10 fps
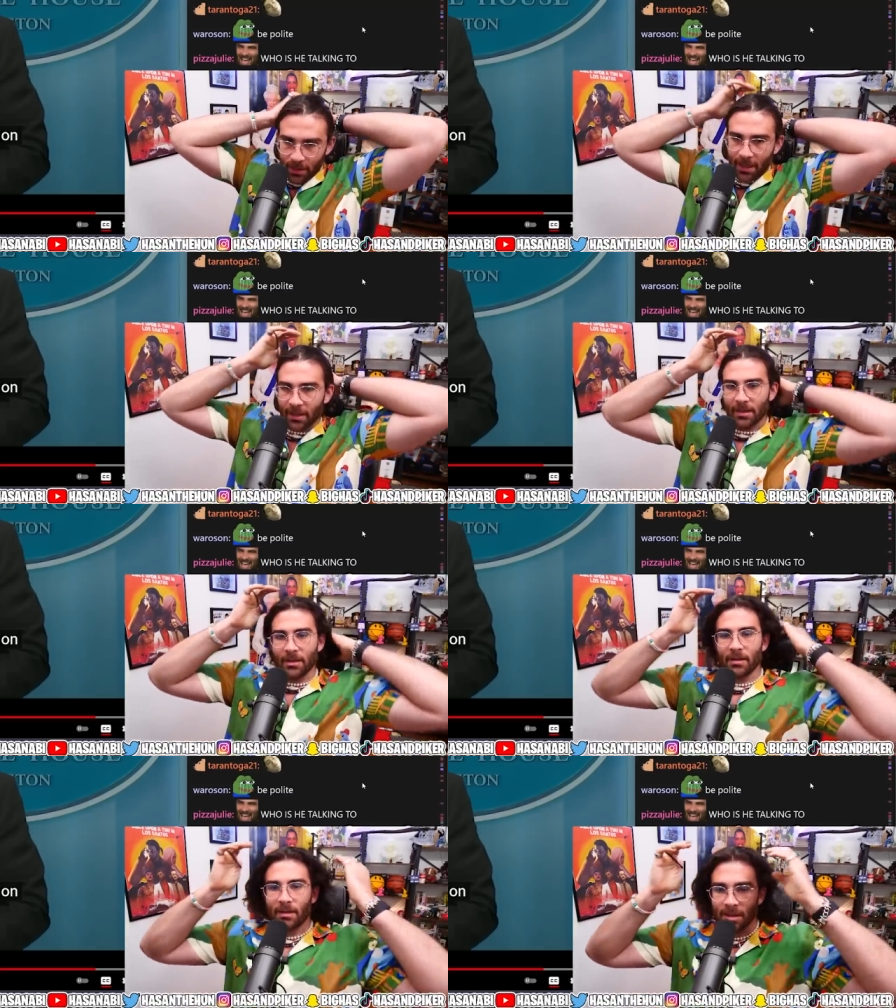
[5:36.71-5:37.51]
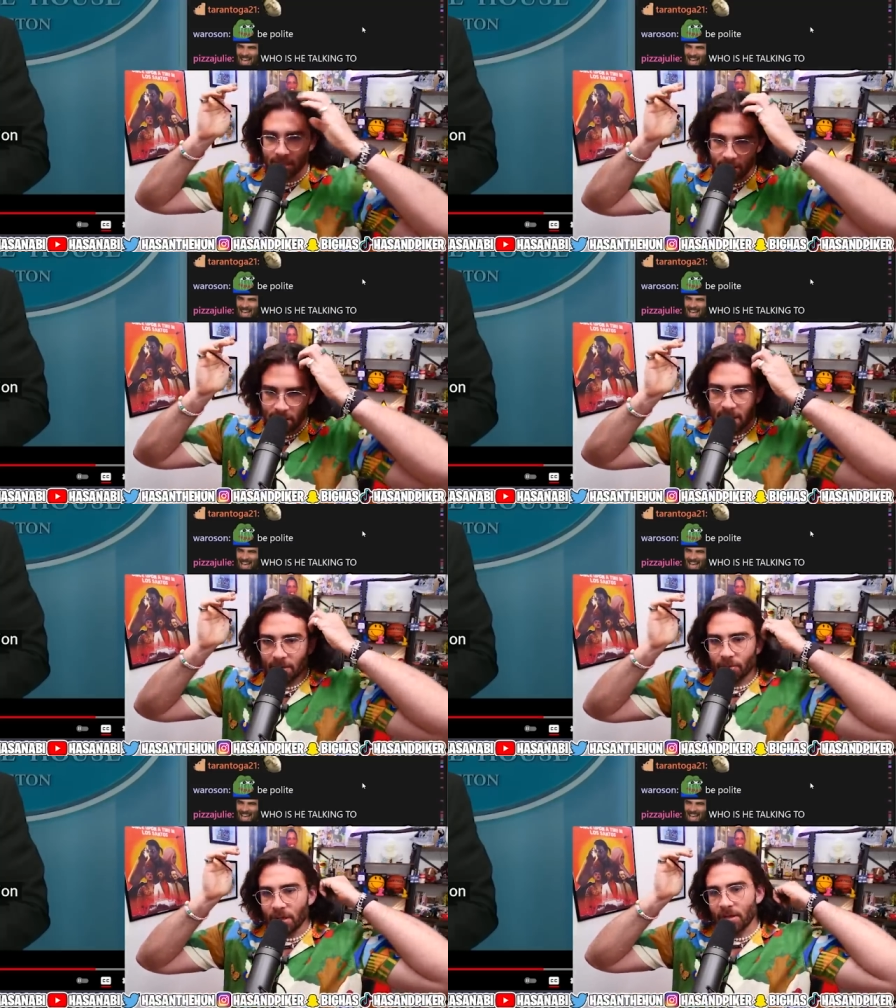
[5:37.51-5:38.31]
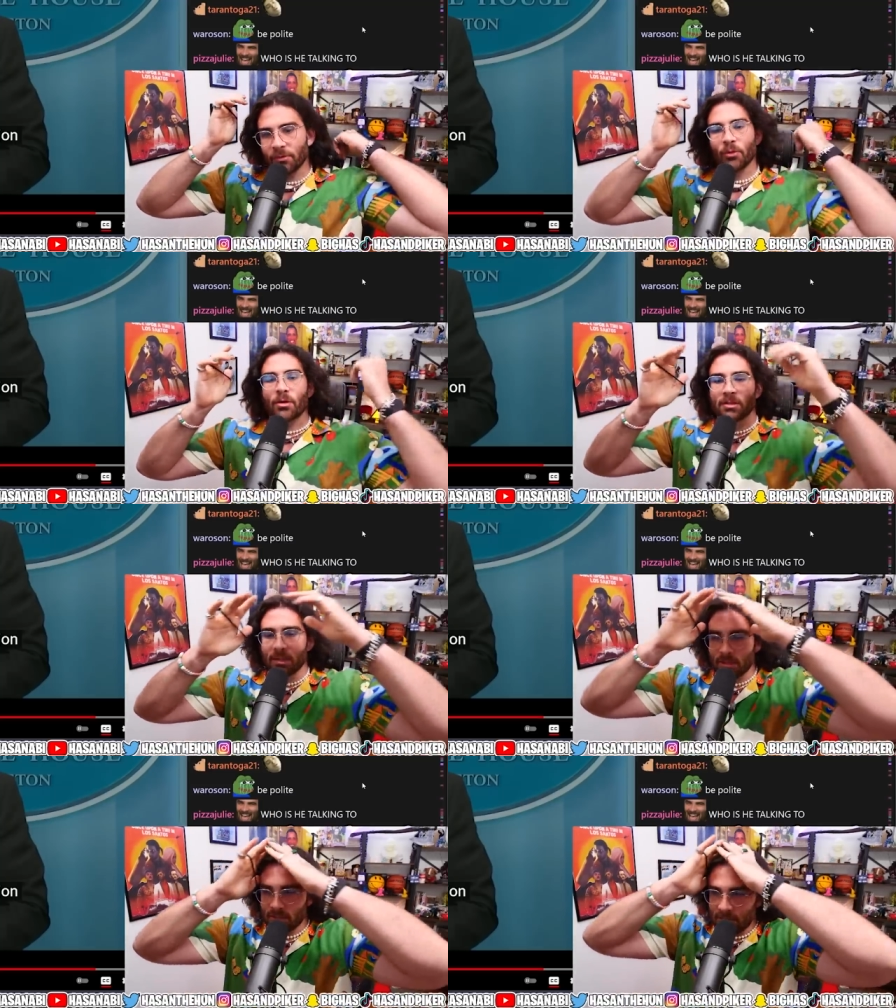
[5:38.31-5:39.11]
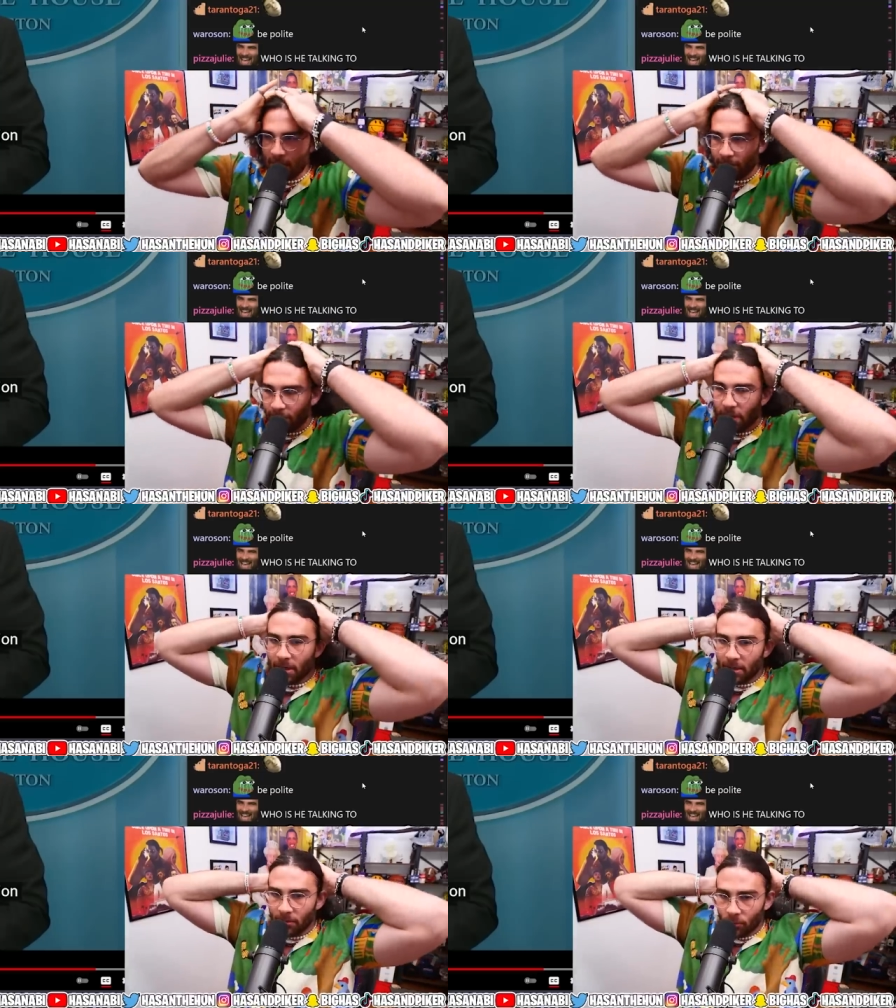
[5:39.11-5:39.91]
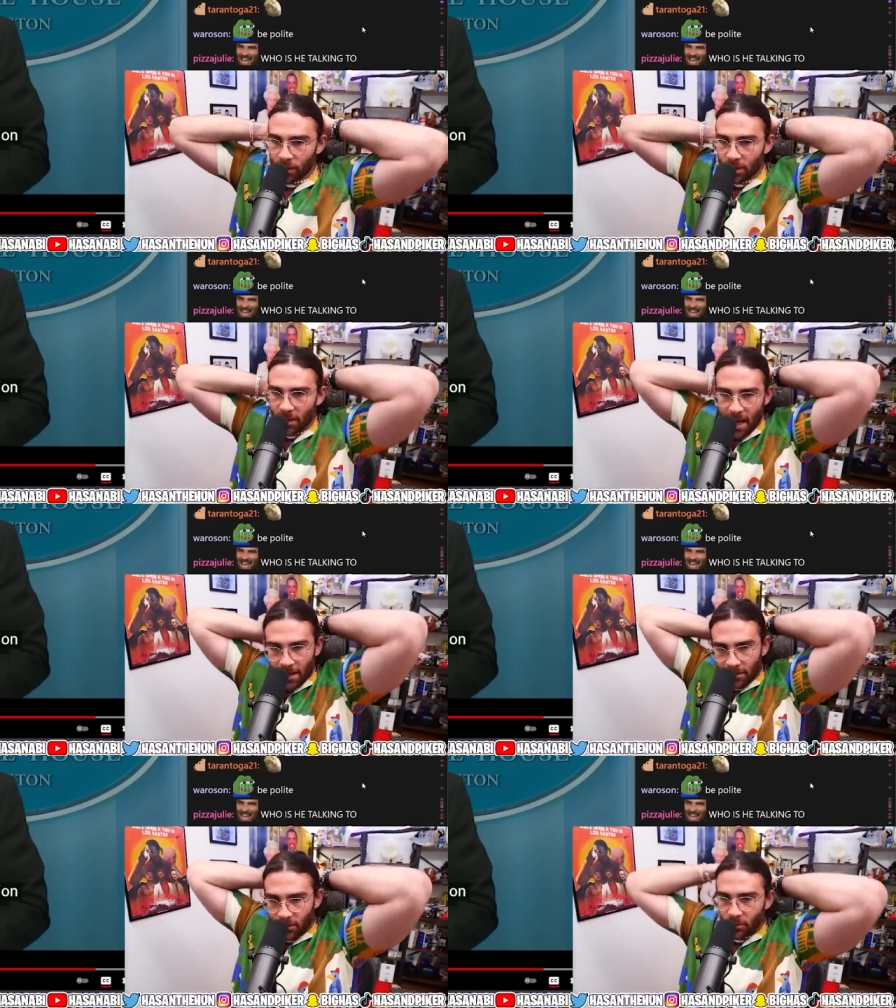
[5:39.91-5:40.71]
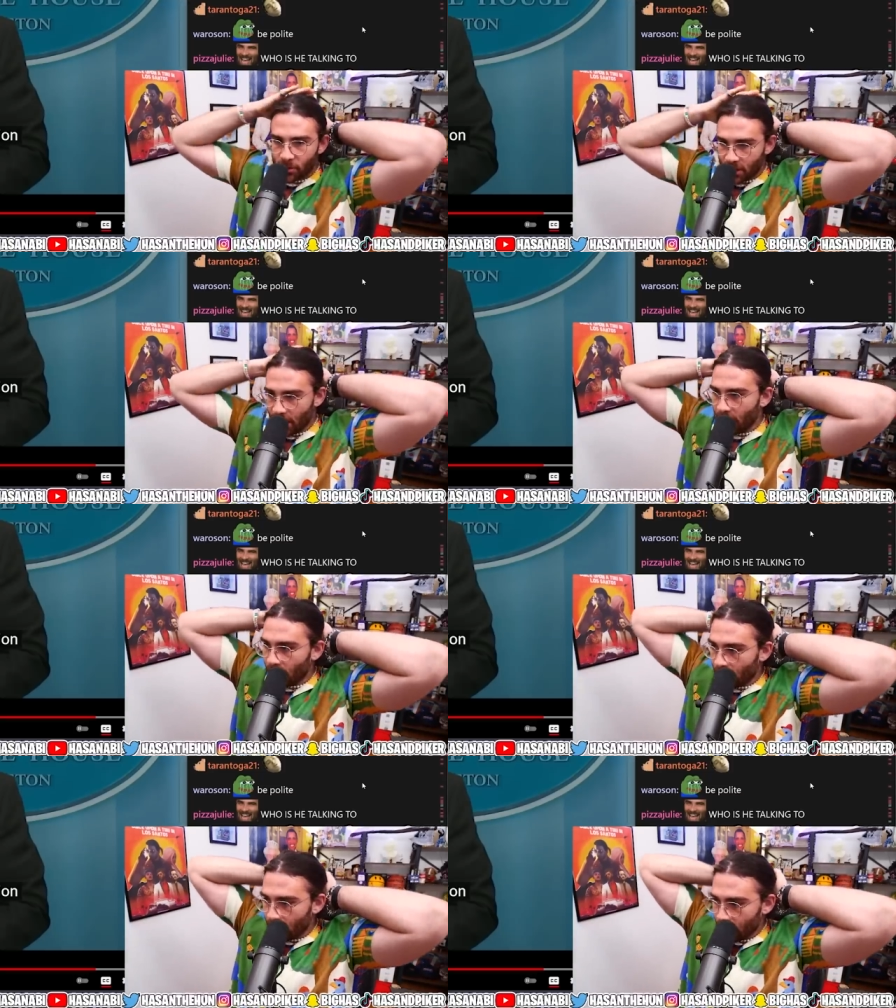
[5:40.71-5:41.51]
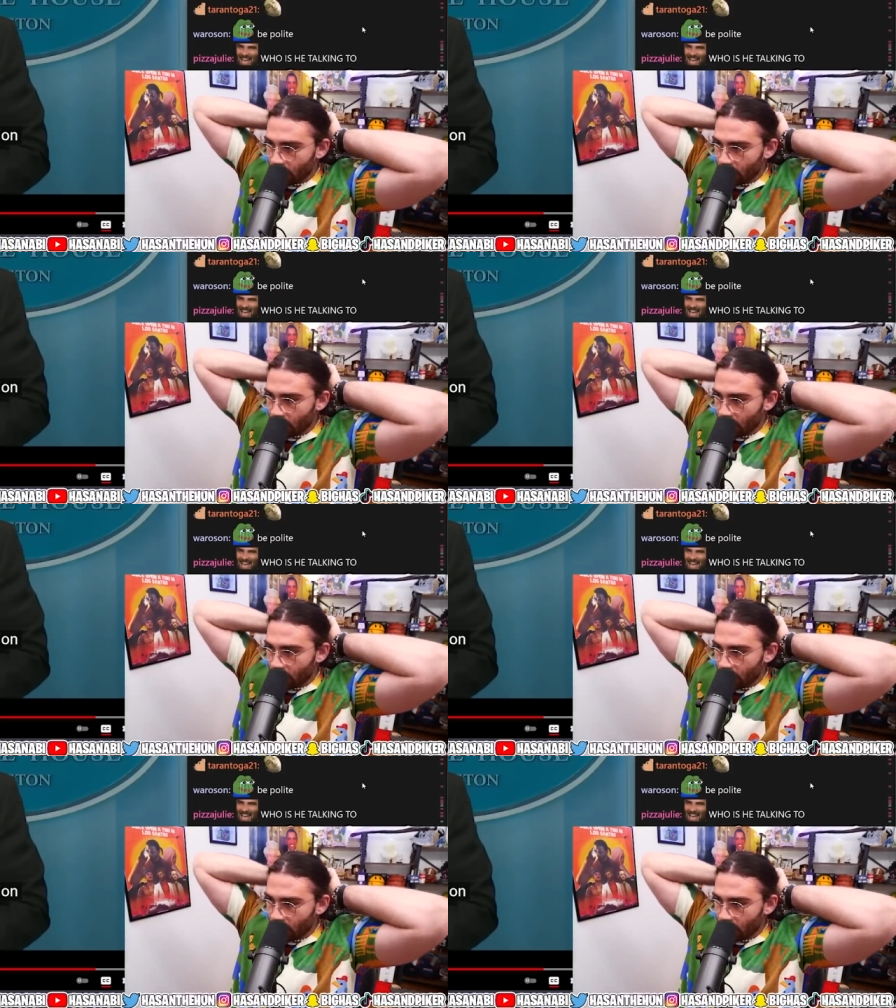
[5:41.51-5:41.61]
Like, just like reinforcing the same fucking weird attitudes that are